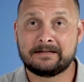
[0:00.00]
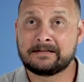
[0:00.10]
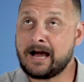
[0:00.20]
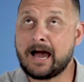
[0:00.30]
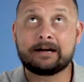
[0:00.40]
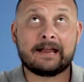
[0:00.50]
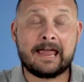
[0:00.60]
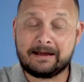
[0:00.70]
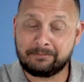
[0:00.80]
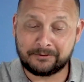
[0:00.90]
God,
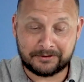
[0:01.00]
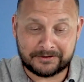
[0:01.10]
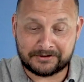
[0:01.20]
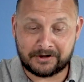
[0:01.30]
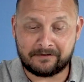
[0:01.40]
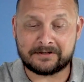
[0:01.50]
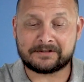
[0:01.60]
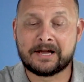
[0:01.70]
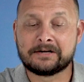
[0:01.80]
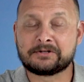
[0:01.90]
enable your
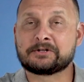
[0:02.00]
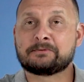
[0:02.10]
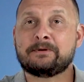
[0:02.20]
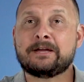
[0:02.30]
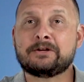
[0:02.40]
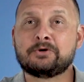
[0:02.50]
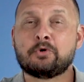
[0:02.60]
servants to speak